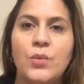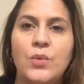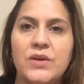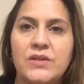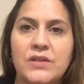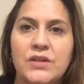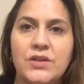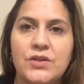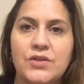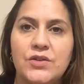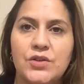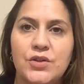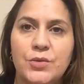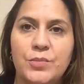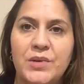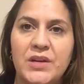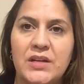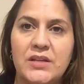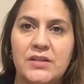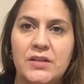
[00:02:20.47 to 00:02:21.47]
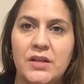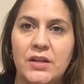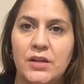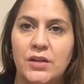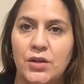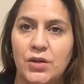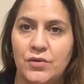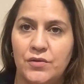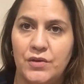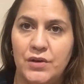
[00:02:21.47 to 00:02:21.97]
was a concern because of the
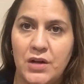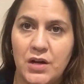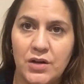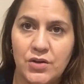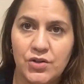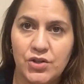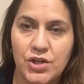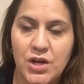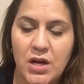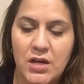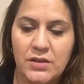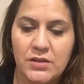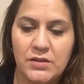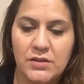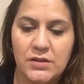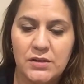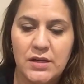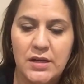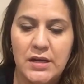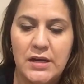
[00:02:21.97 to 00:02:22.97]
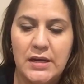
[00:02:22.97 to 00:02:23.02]
Lovenox shots